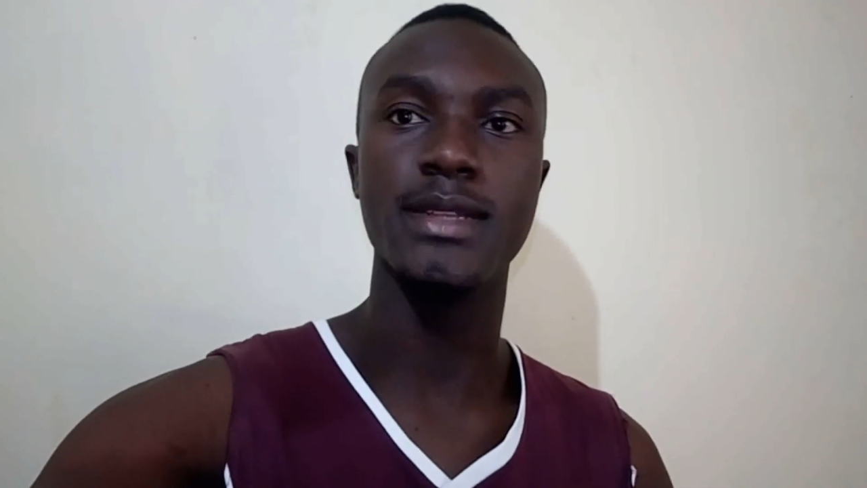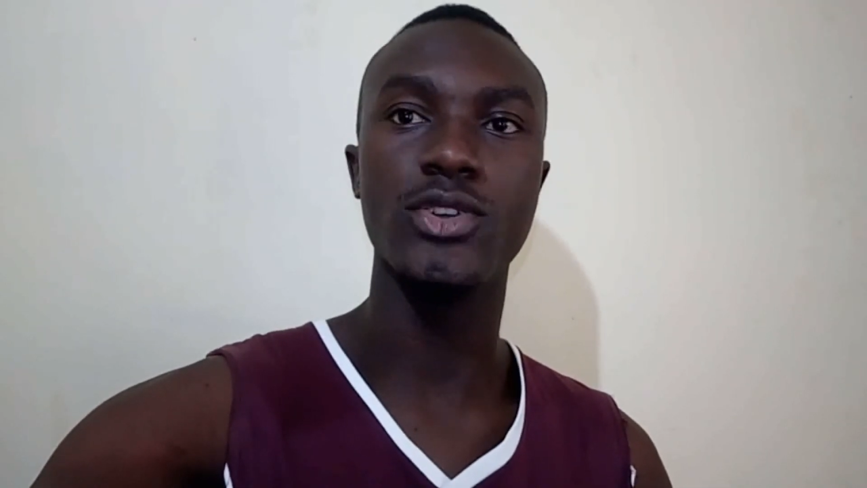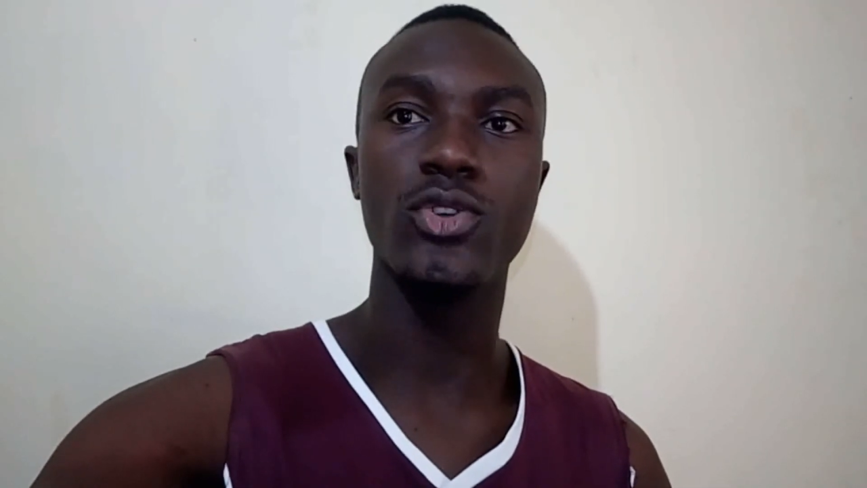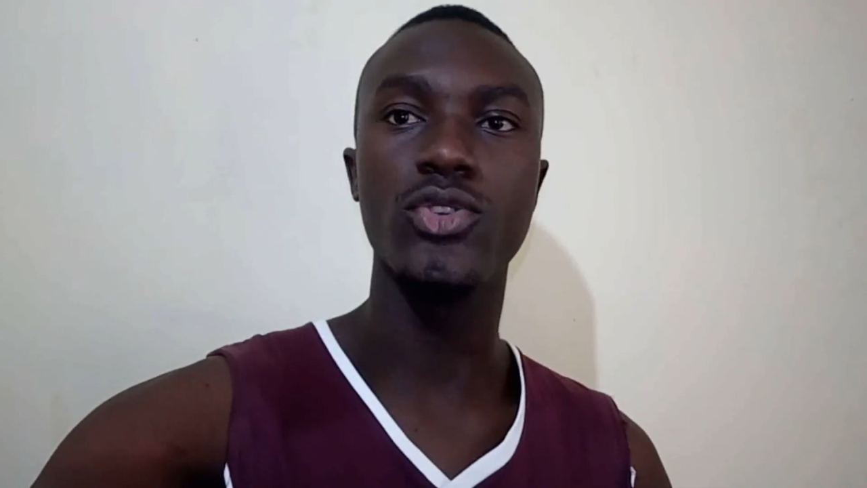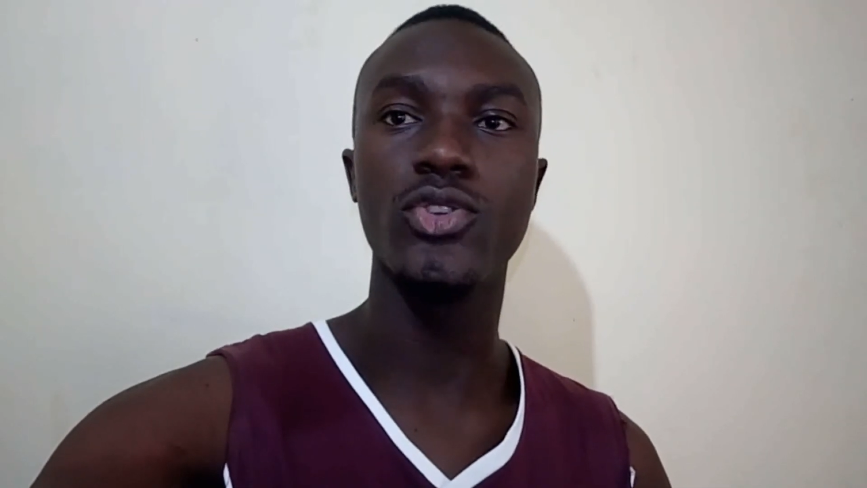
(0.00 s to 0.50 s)

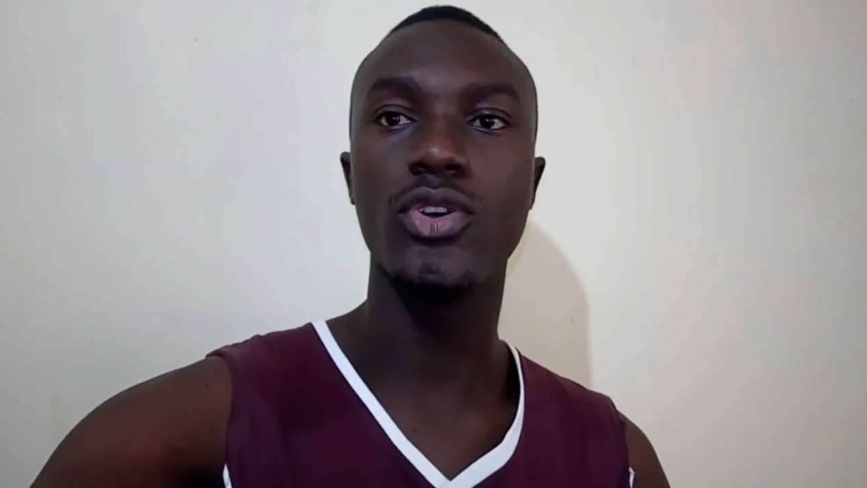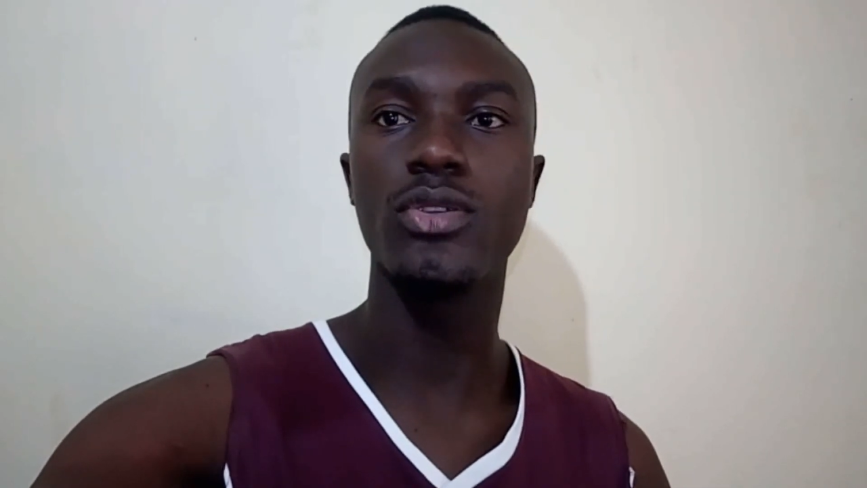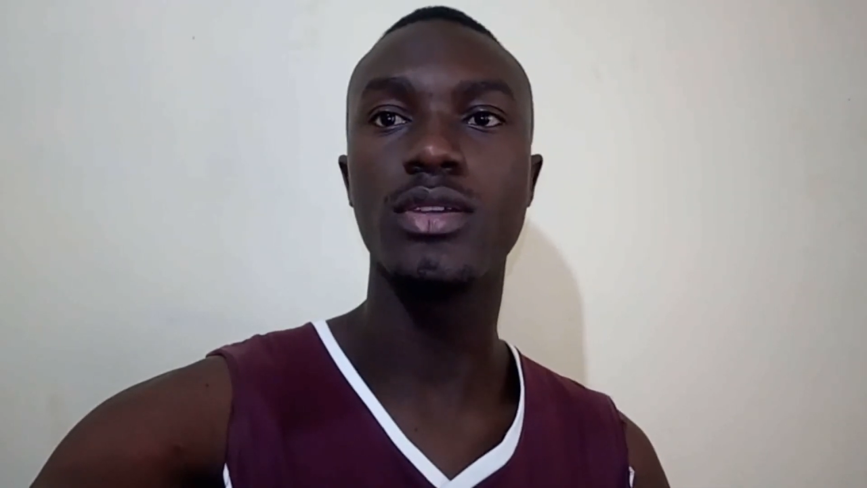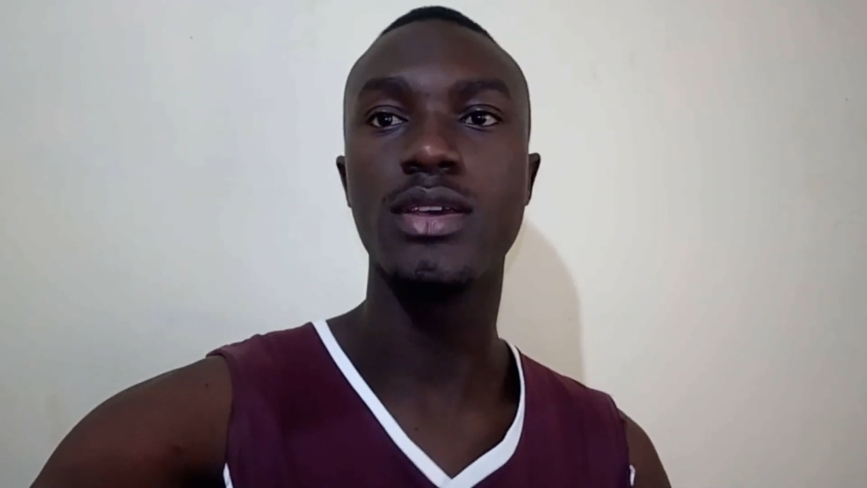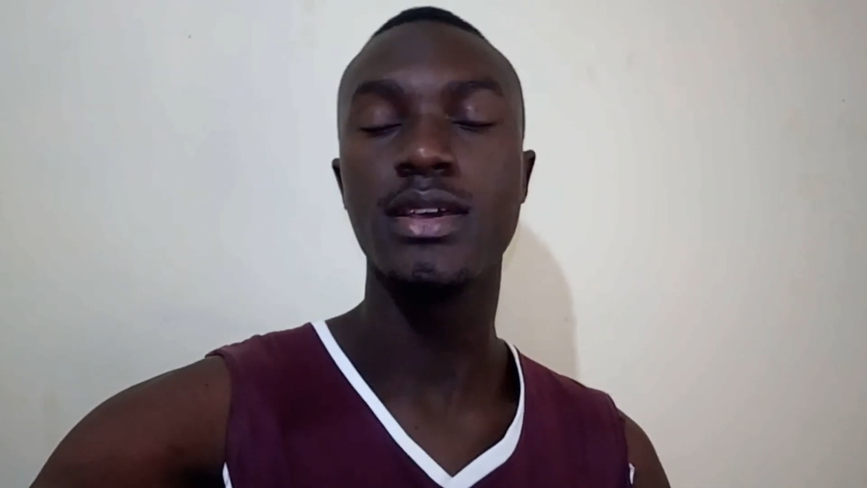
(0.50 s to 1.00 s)
But all in
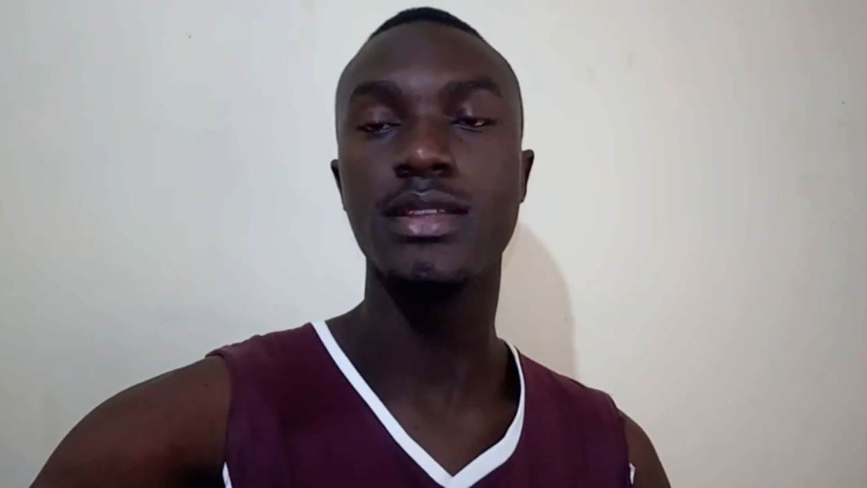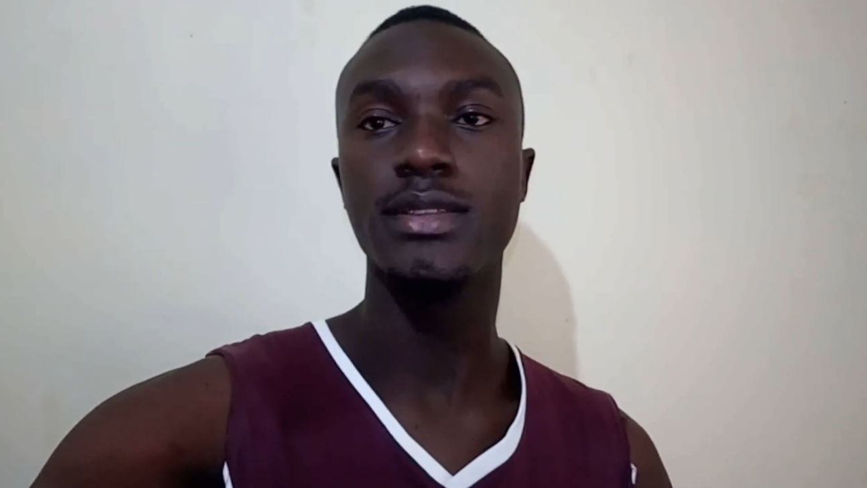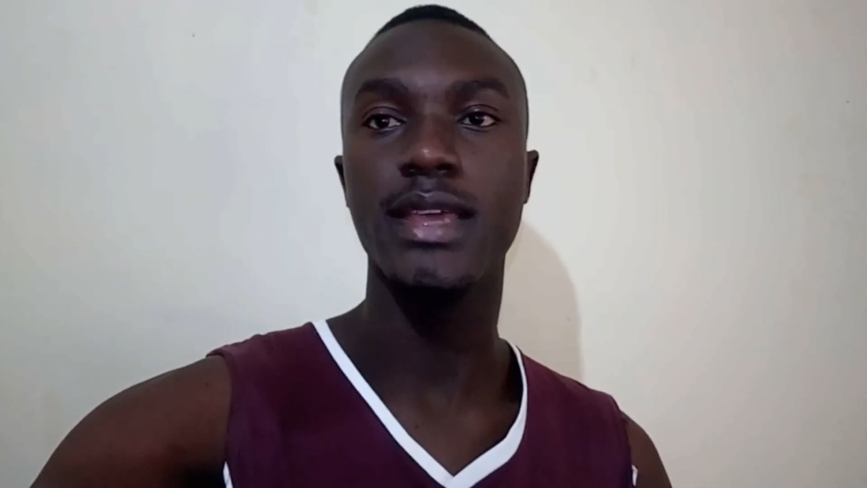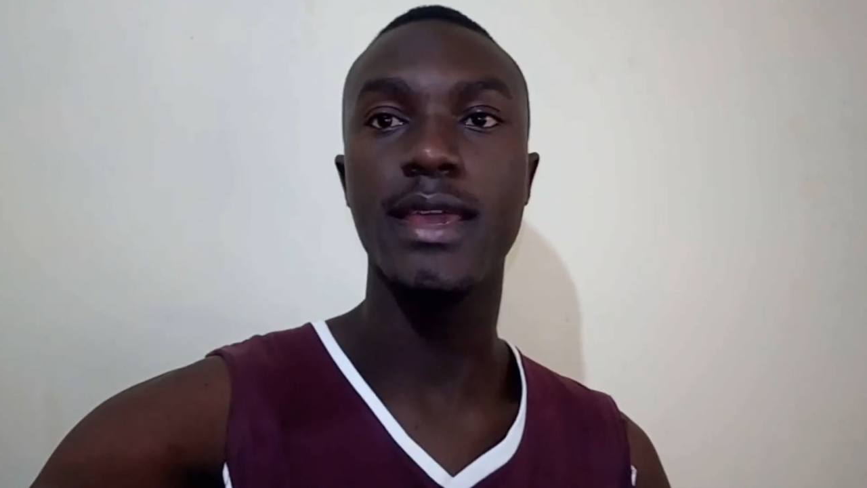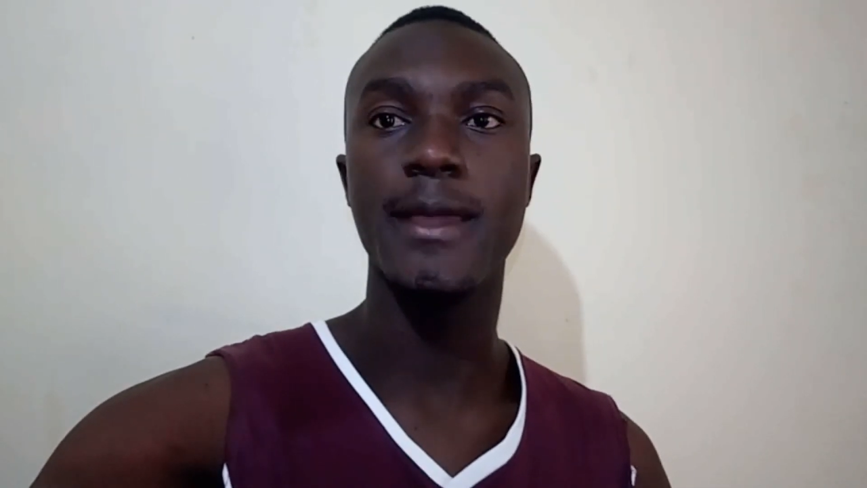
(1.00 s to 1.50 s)
all,
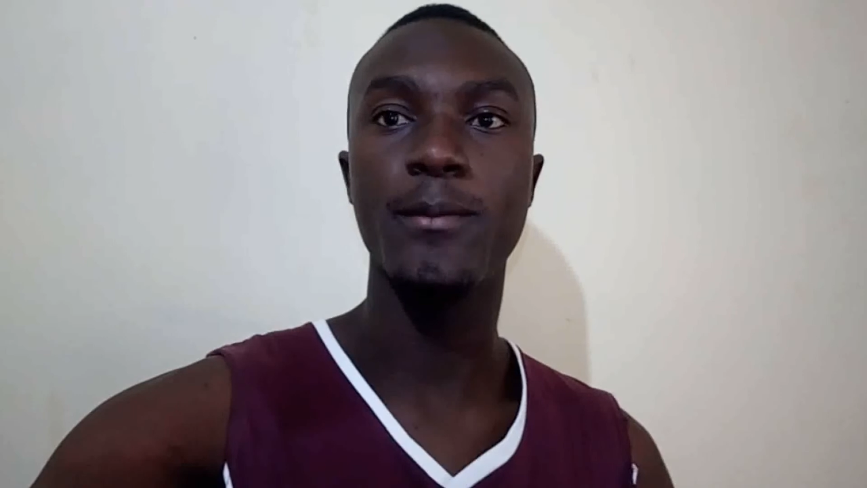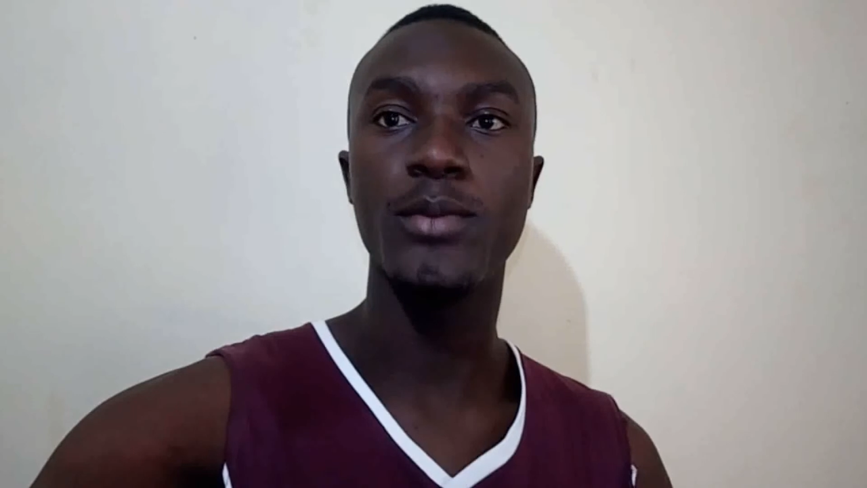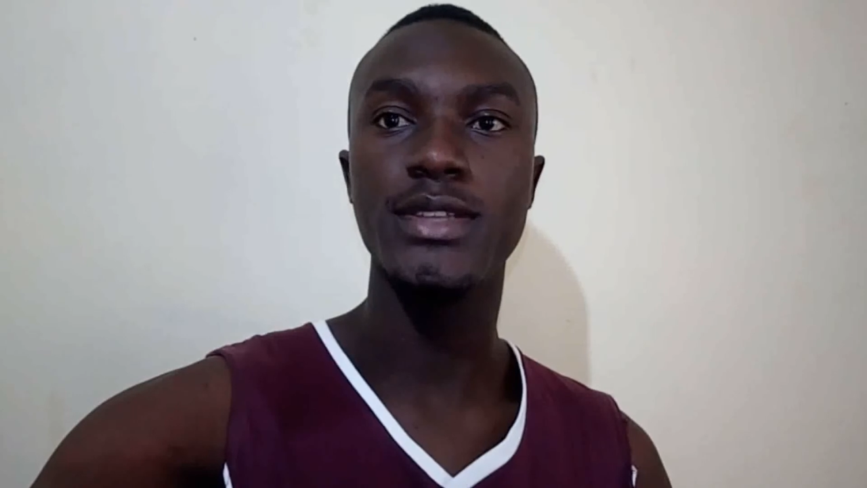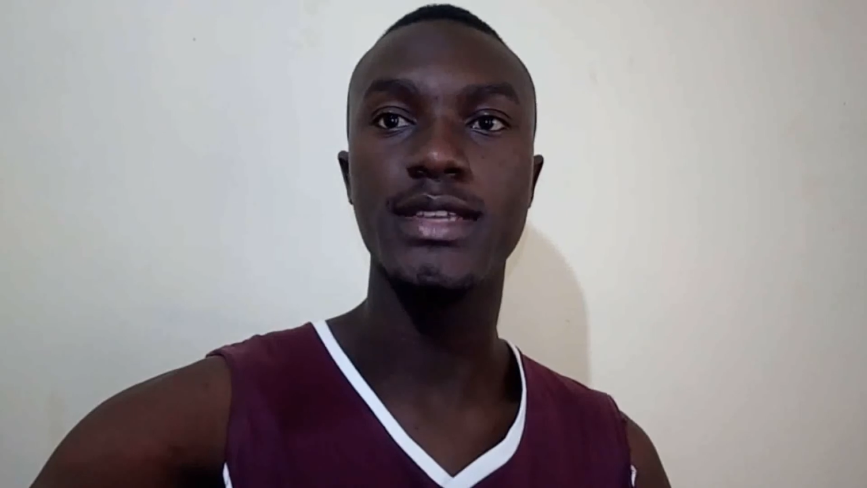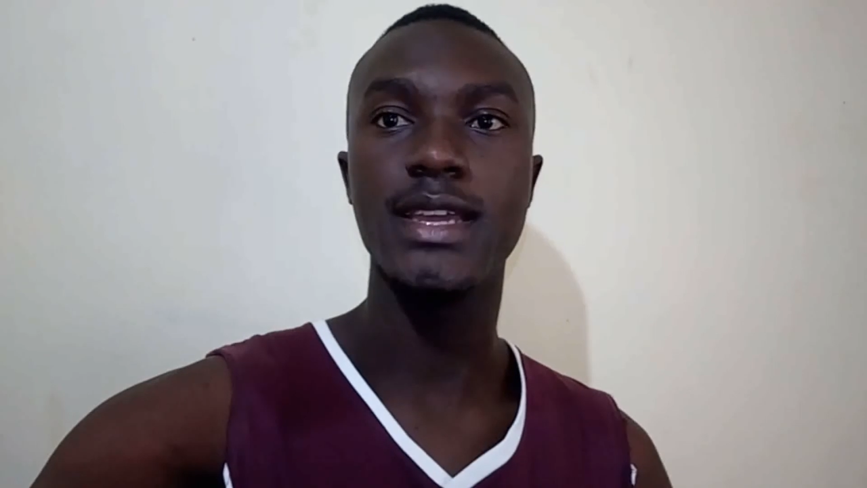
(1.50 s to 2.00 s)
the
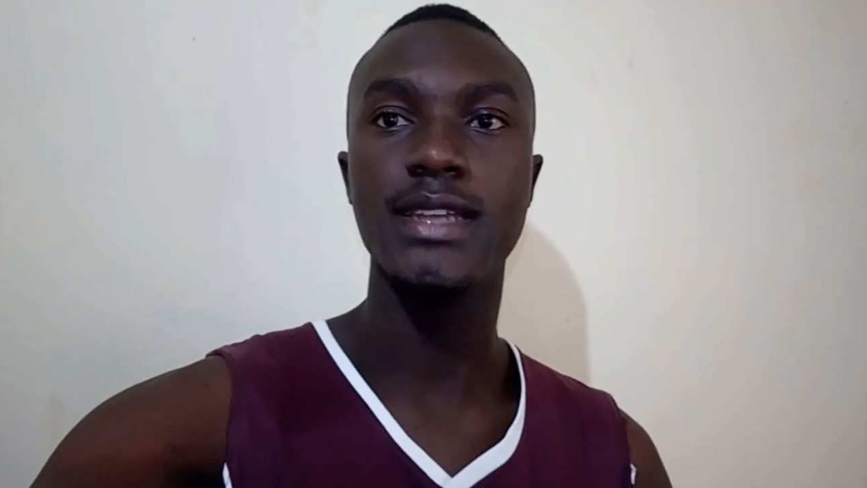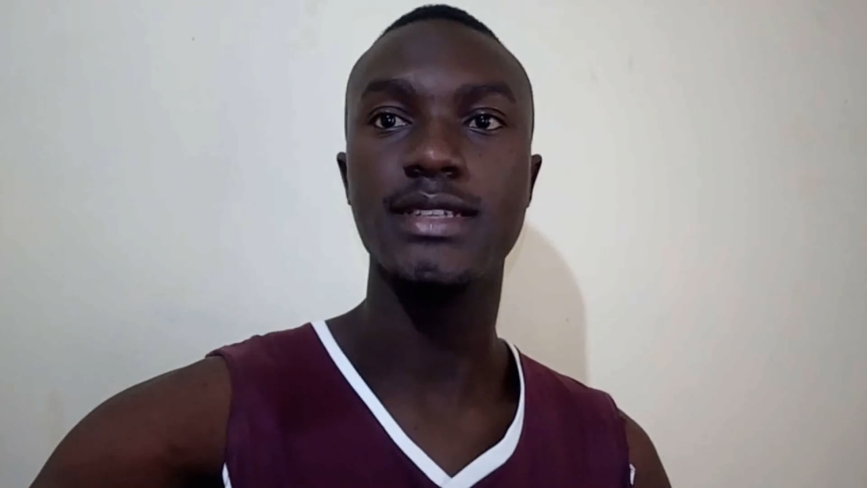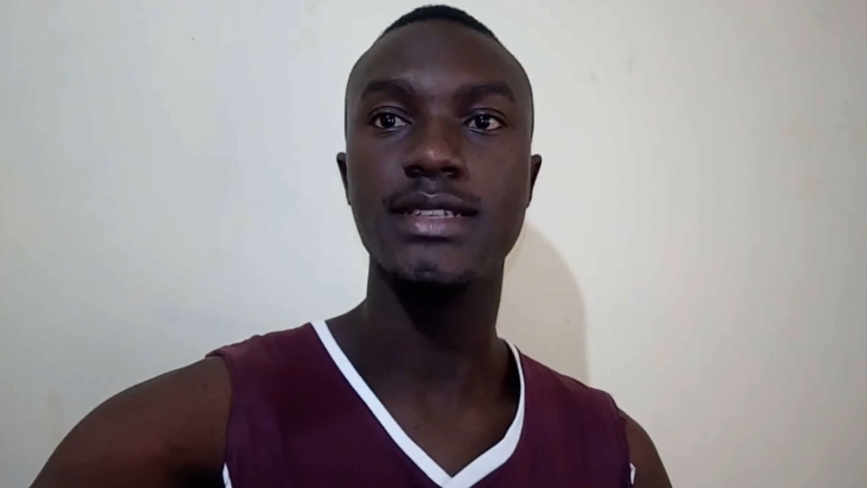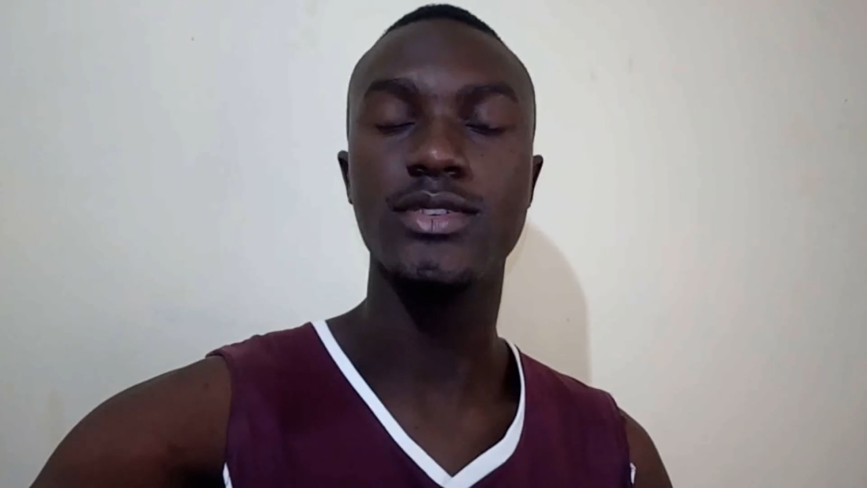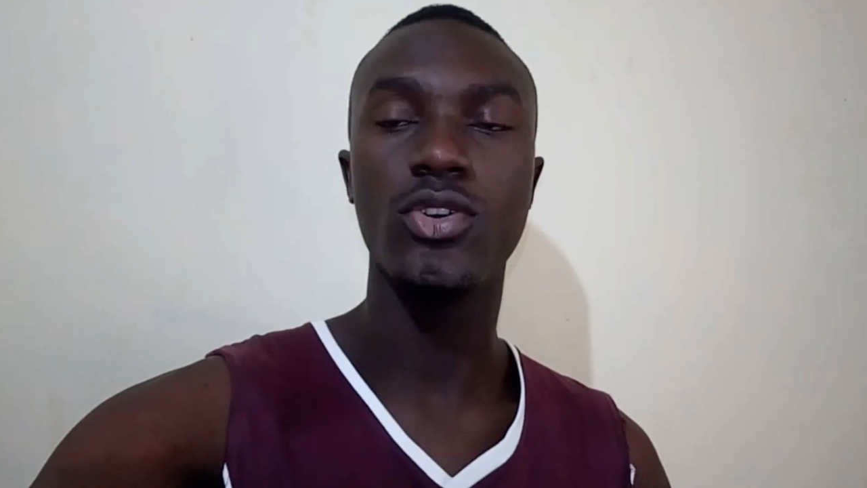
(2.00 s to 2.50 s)
point he
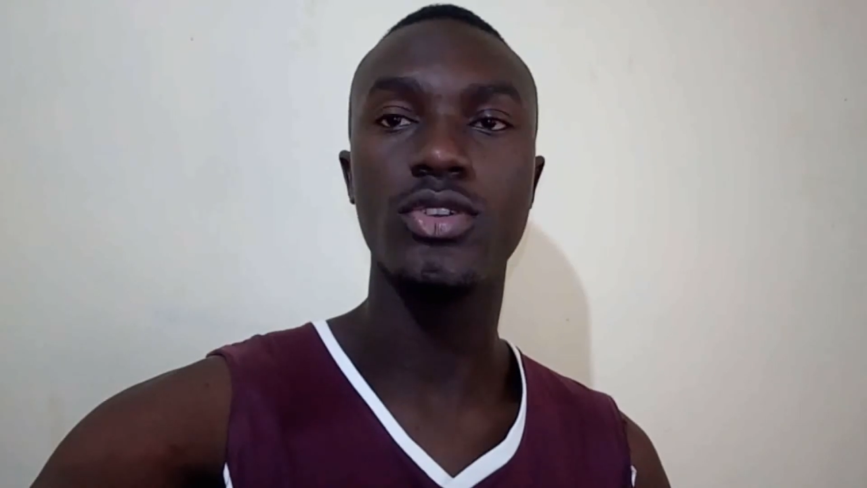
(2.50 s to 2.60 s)
get it,